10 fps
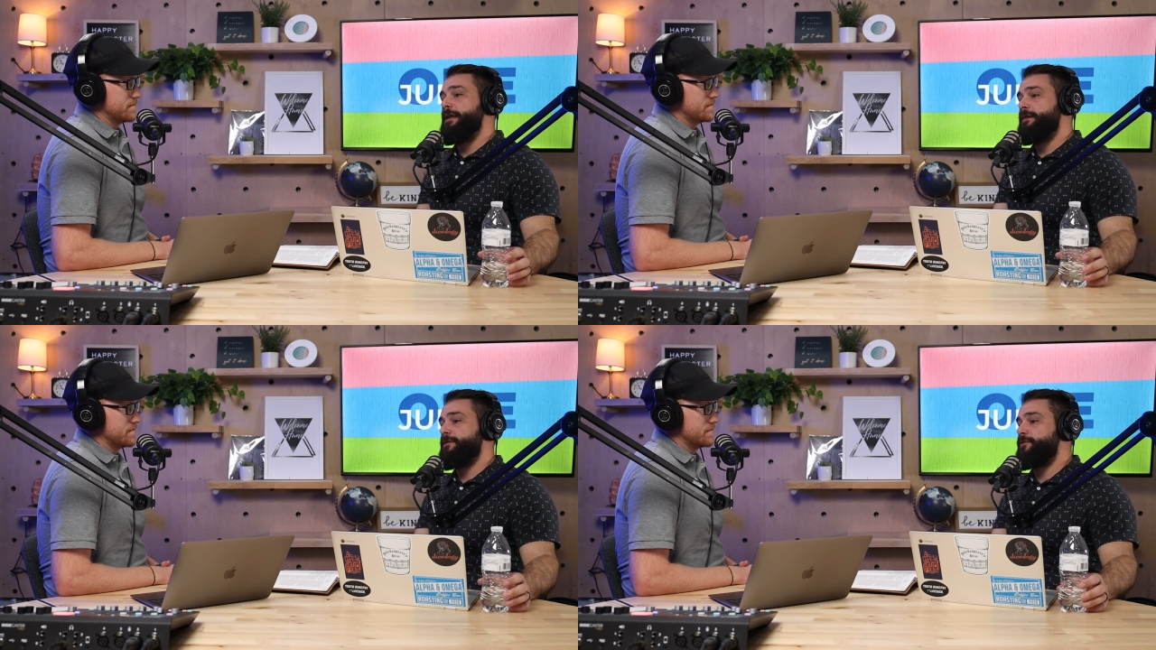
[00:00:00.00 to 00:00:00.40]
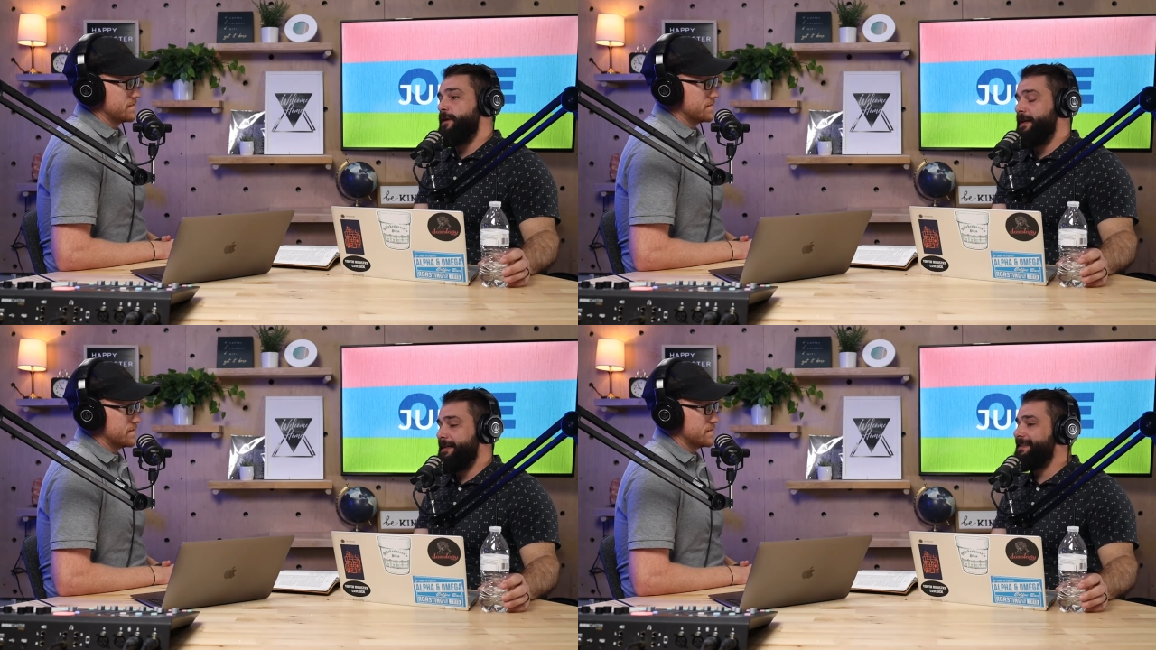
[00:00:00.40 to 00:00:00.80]
Speaker 1: it is
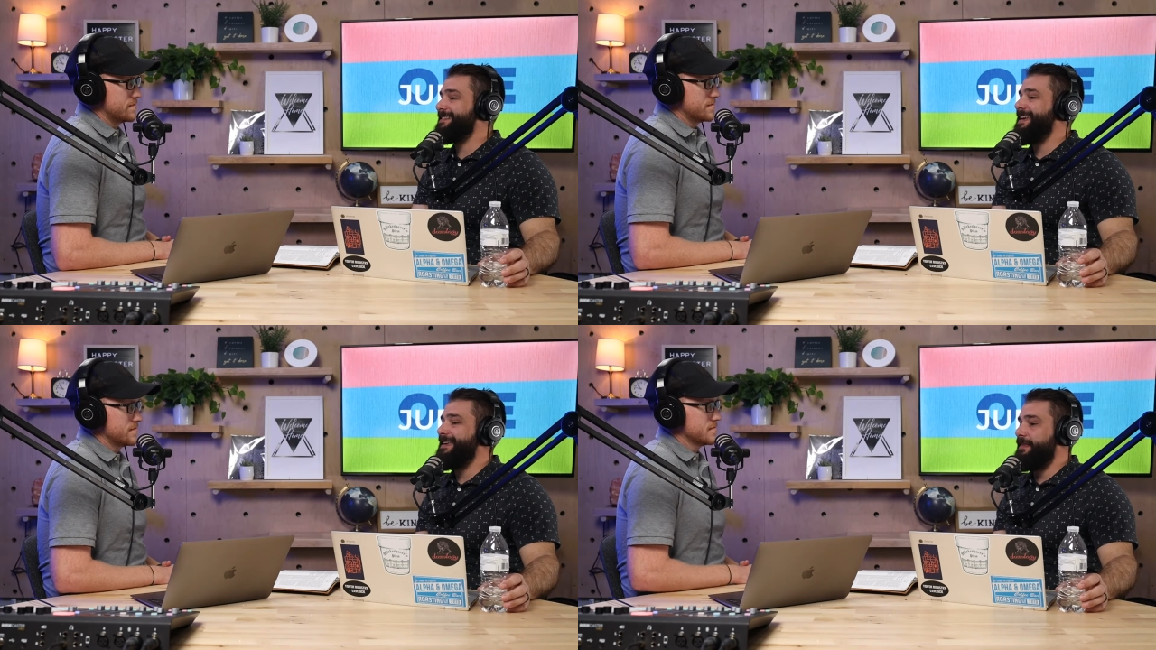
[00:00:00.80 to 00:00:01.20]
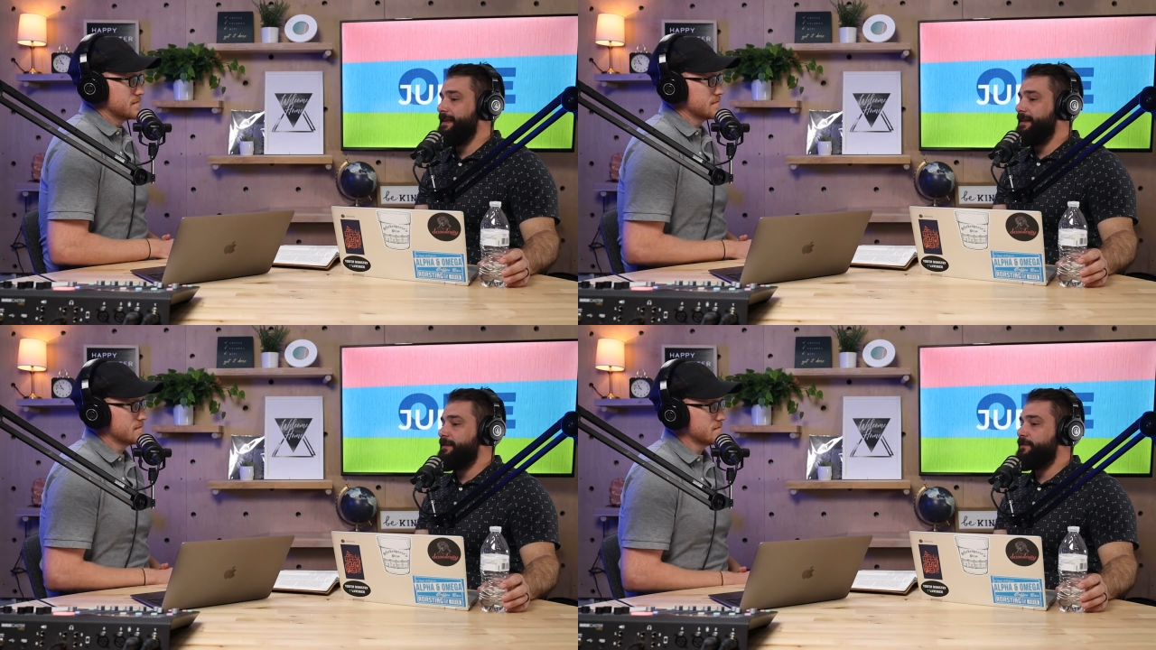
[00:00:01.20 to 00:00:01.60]
trying to say
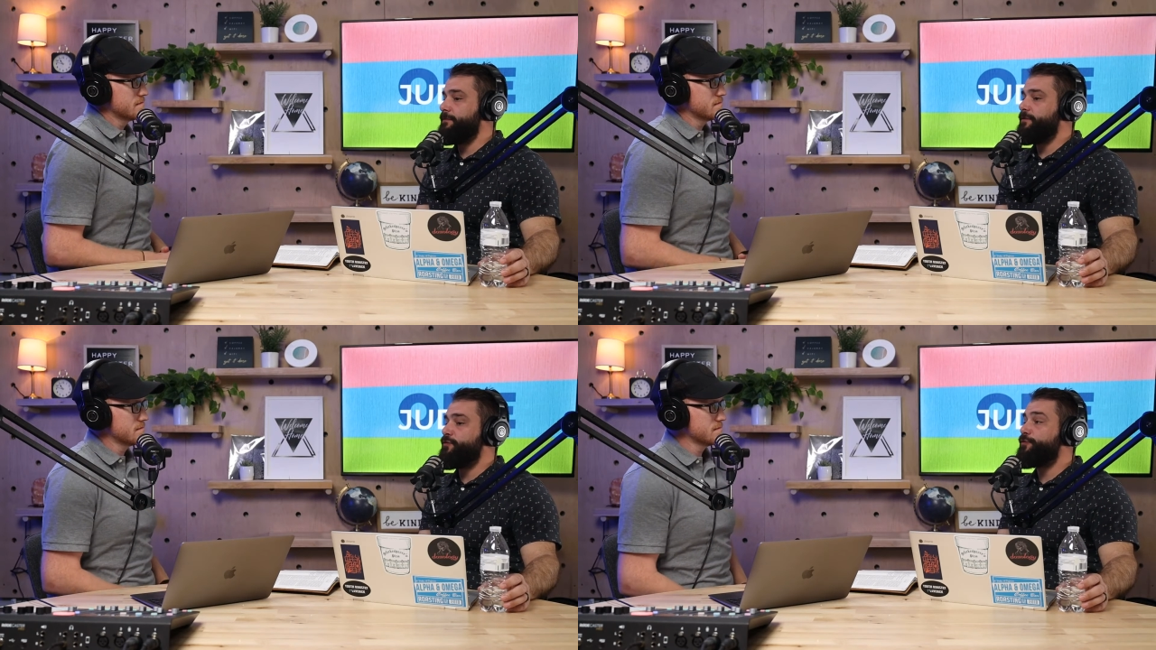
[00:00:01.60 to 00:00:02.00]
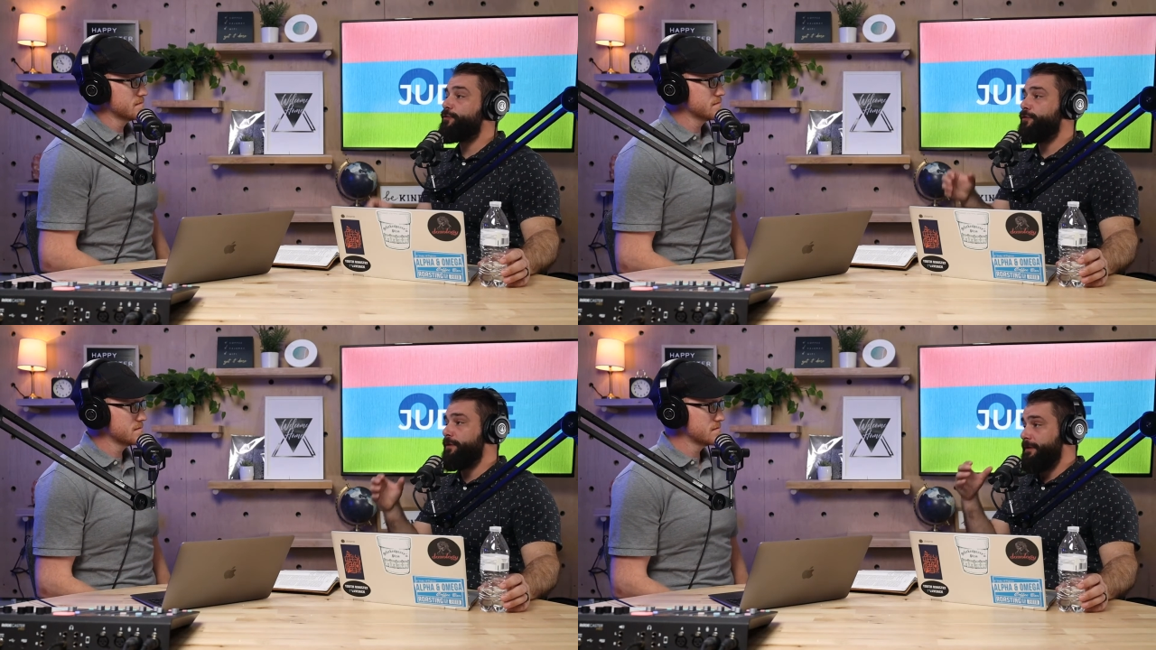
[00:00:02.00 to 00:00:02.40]
things
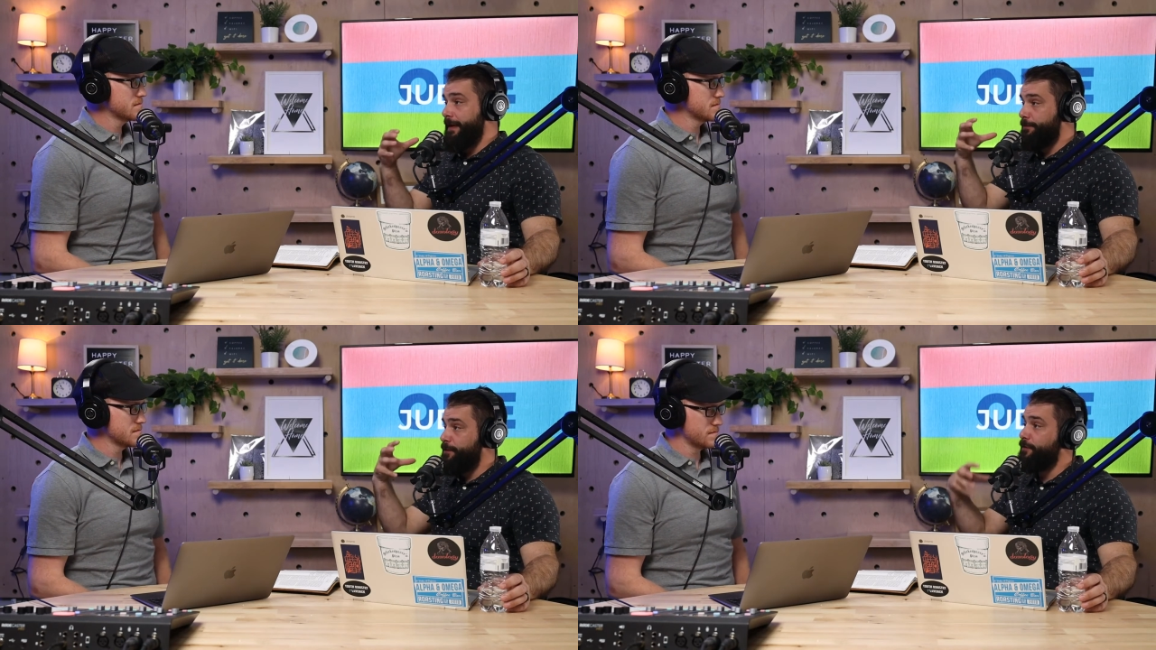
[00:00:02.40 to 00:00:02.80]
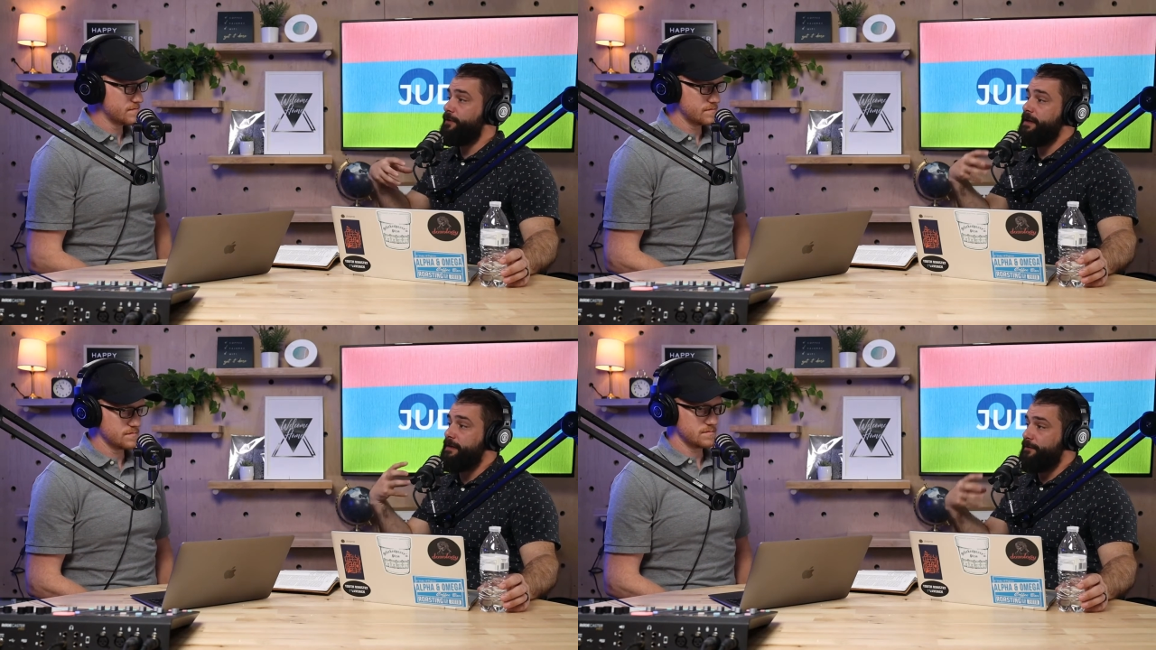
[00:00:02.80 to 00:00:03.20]
truly, like
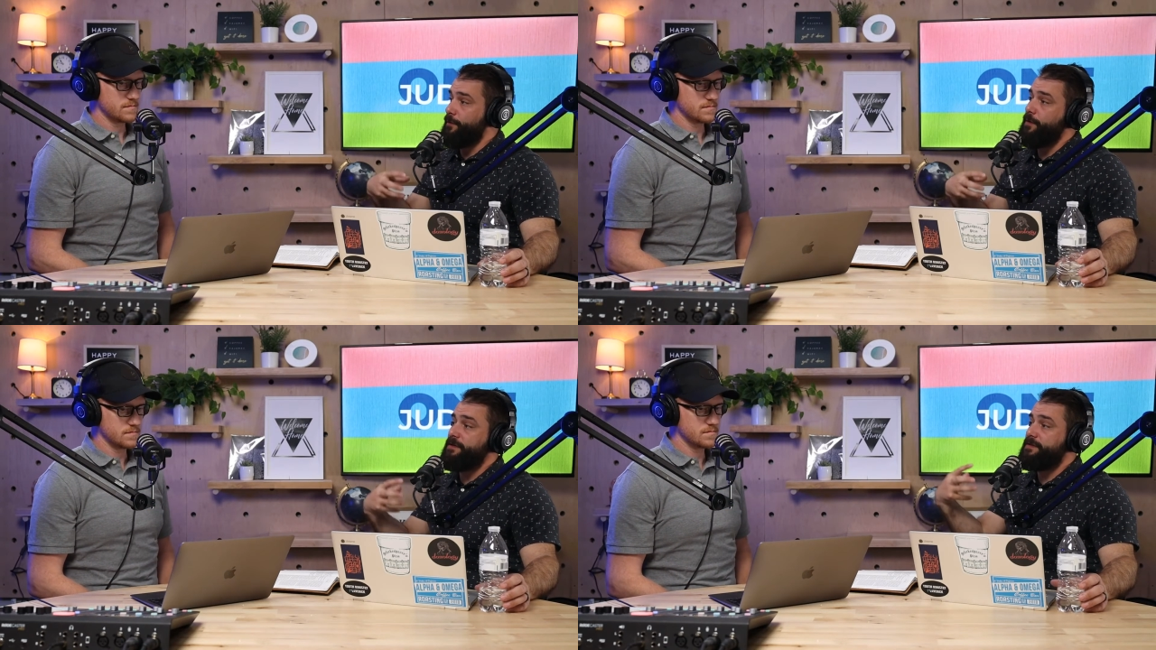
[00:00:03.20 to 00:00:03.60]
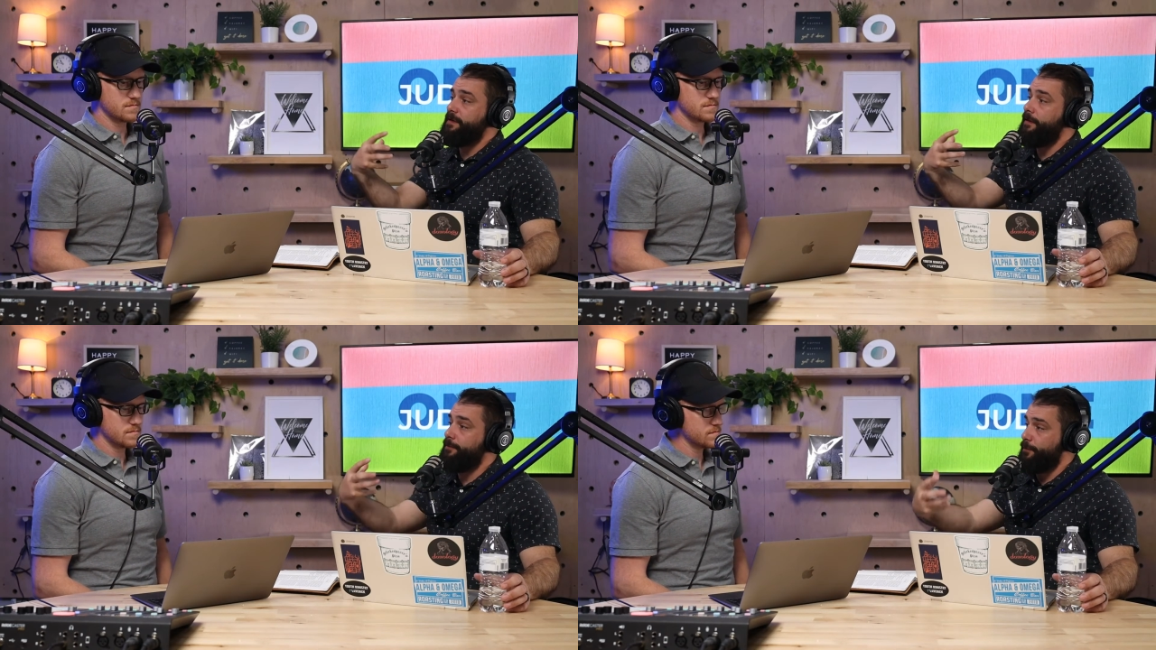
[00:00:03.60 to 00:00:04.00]
purely in the voice
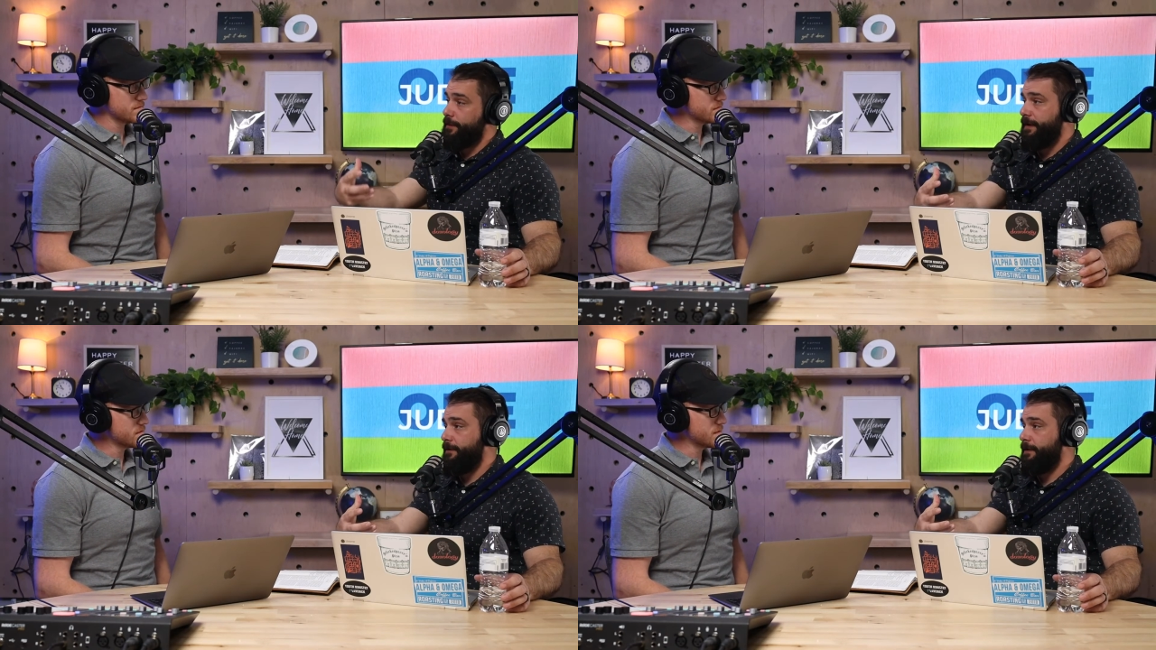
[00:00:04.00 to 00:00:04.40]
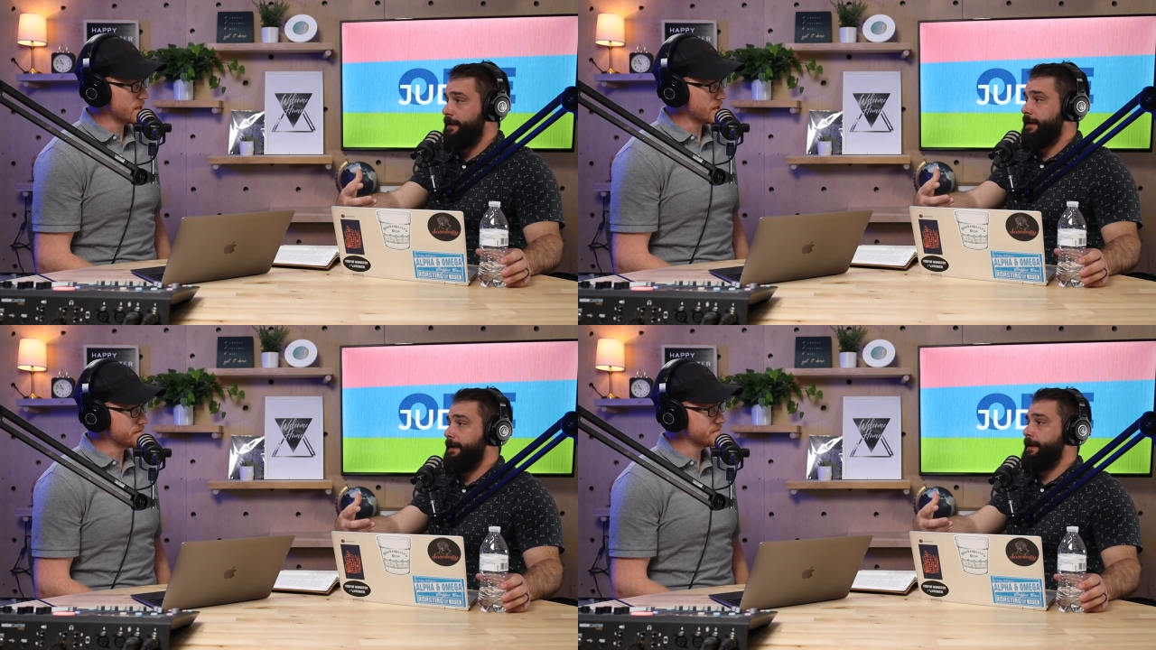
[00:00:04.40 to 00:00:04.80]
of the reader,
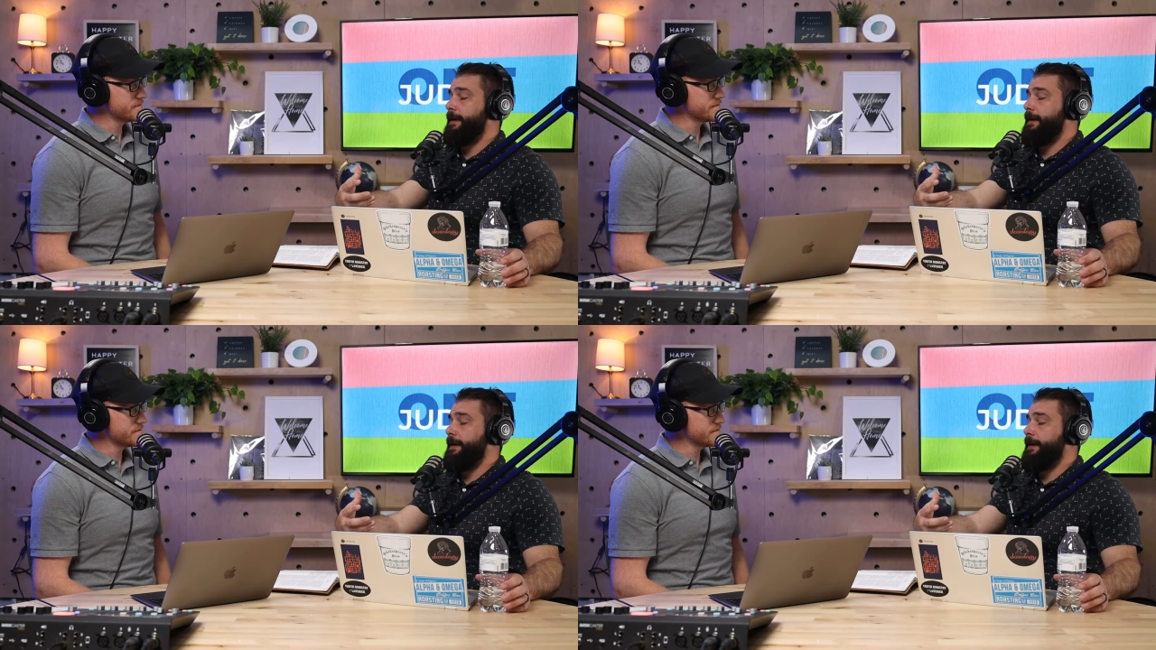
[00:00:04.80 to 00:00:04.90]
yeah.